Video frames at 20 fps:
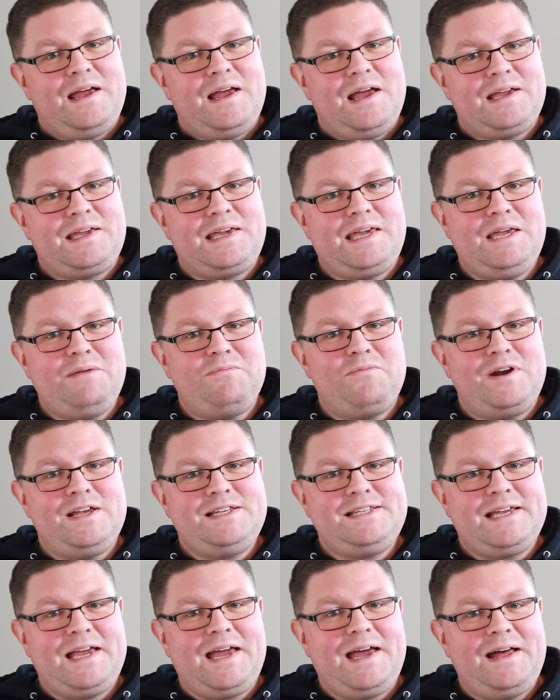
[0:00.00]
and keep
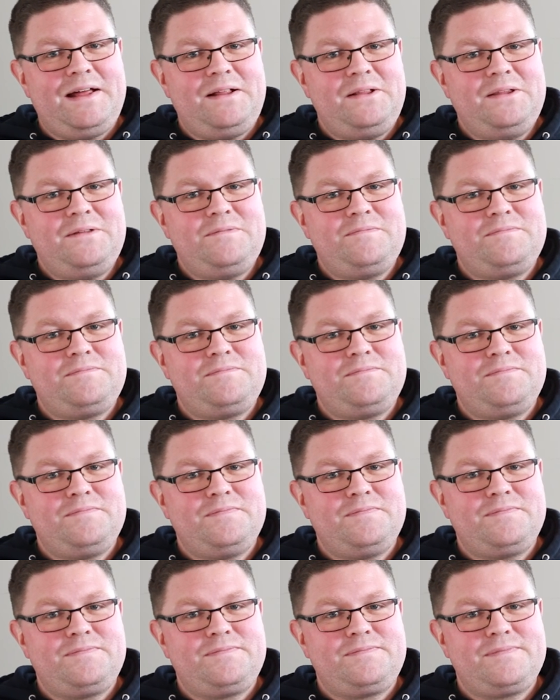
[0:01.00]
raising hell.
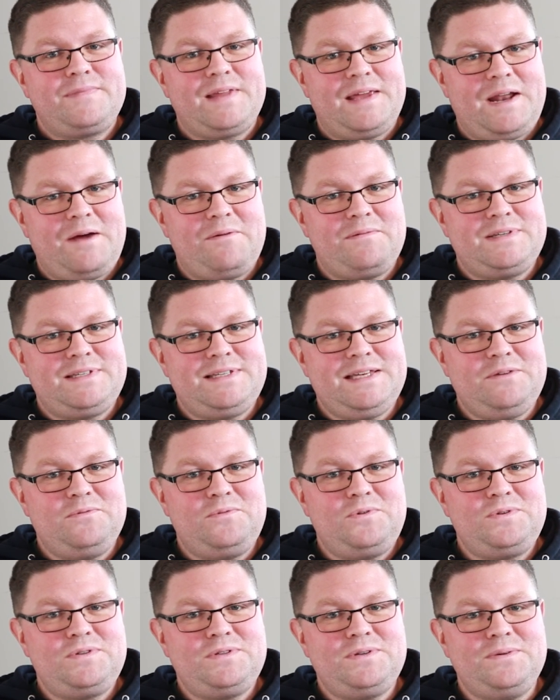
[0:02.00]
And I'll see you
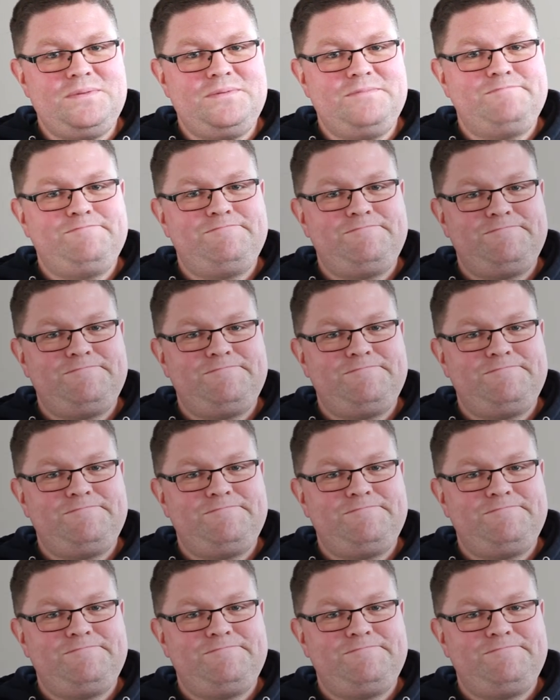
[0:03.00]
all soon.